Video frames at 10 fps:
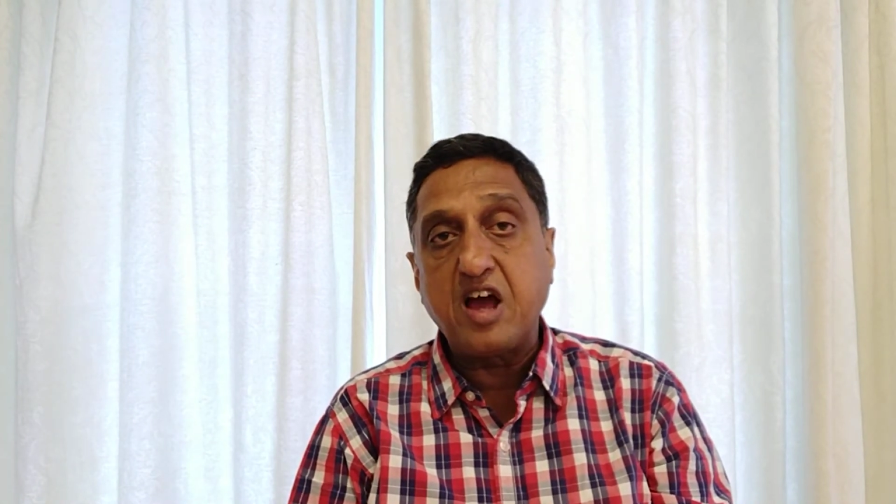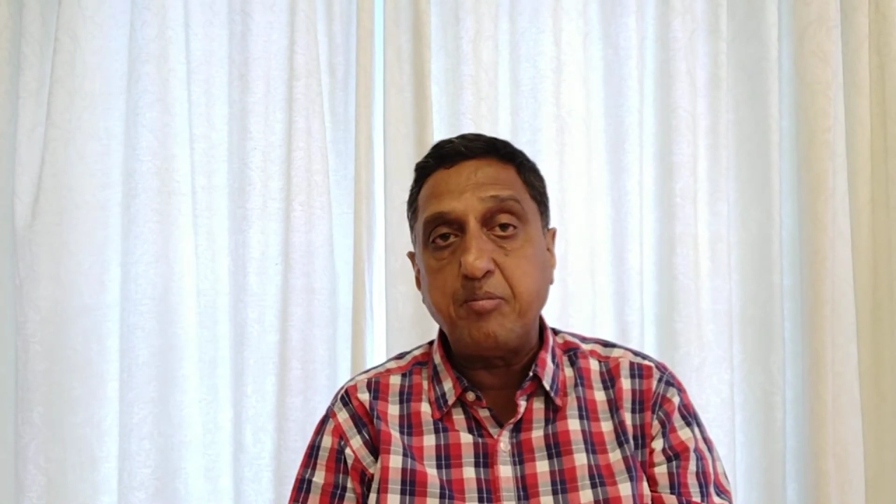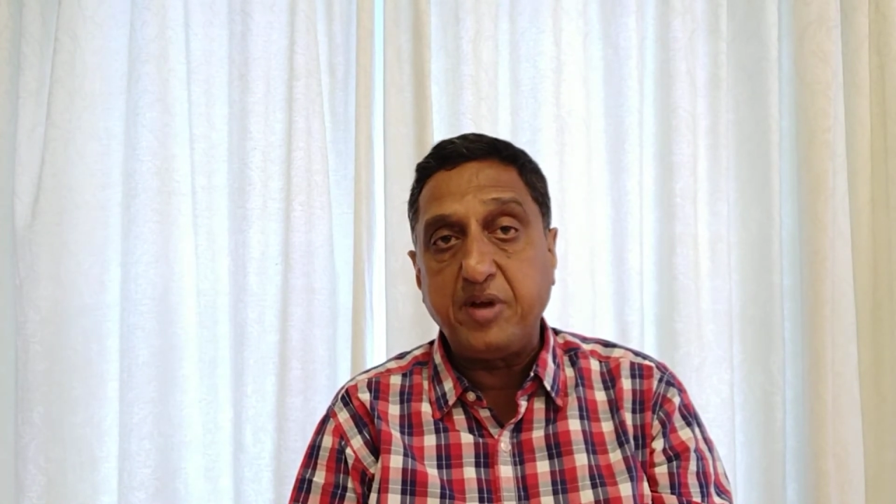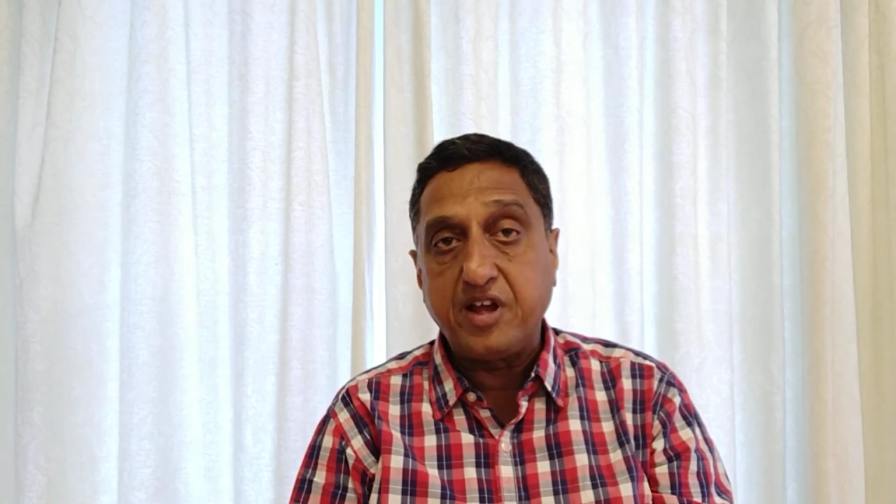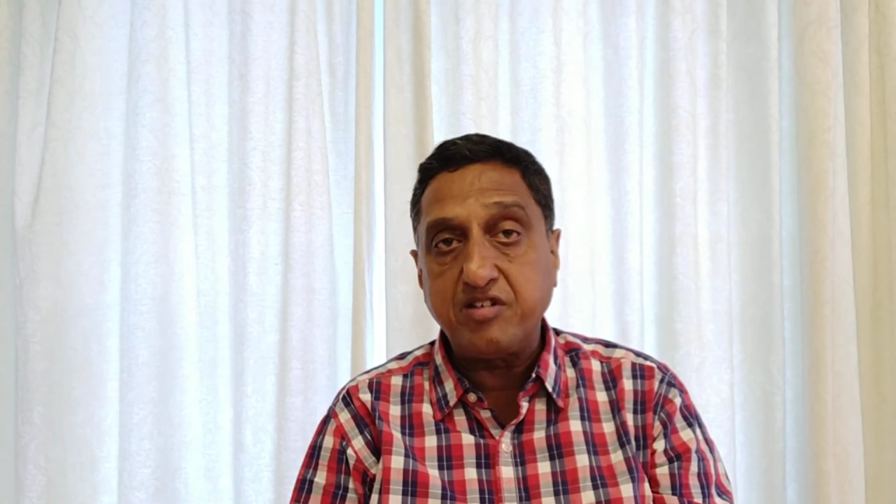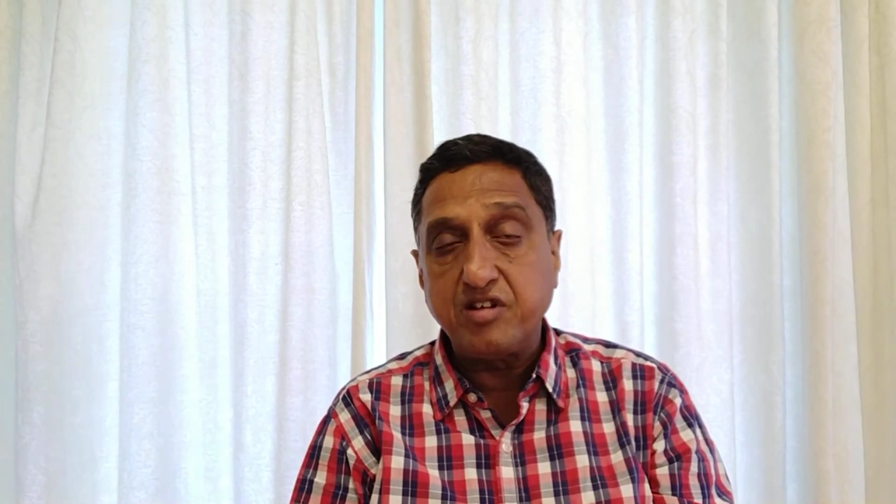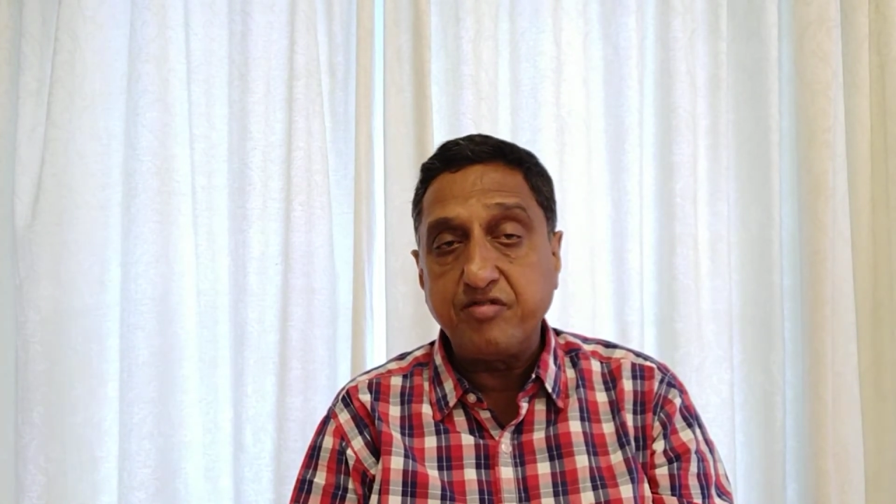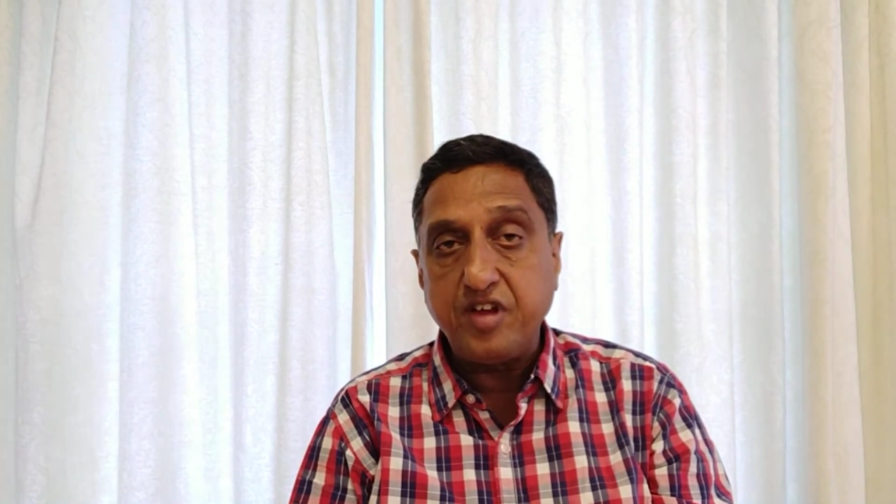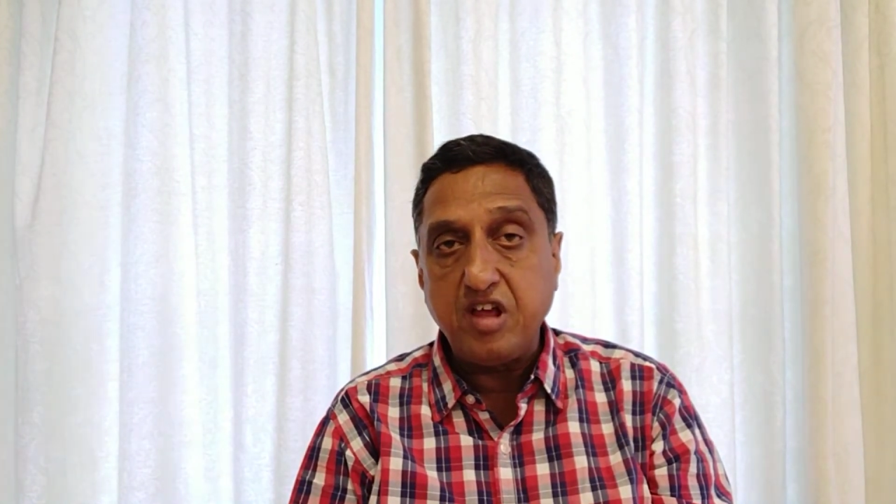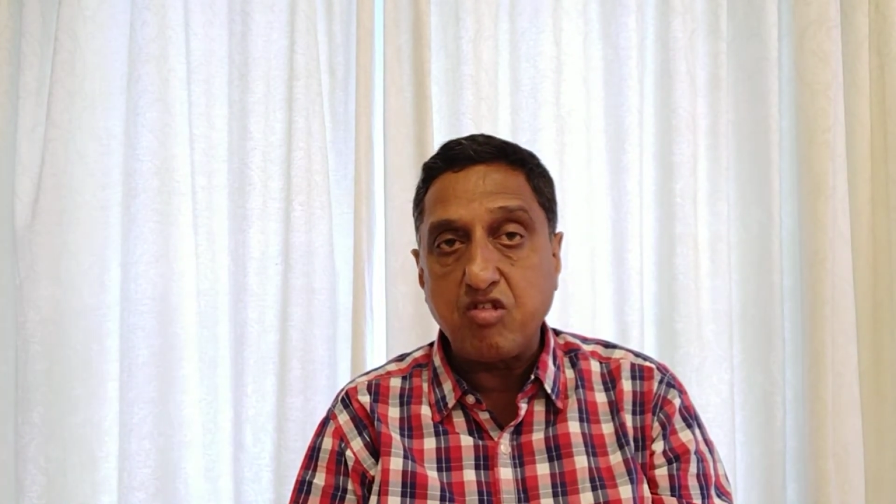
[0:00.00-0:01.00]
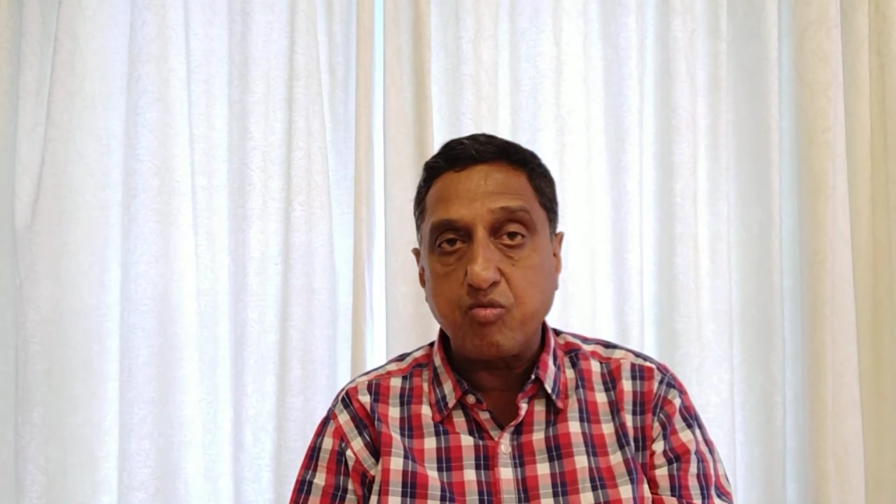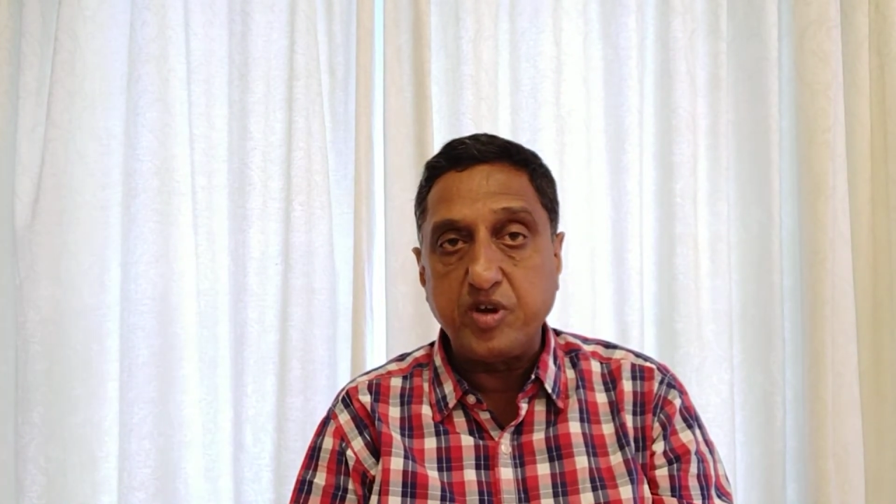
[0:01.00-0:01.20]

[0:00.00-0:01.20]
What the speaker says: application fees,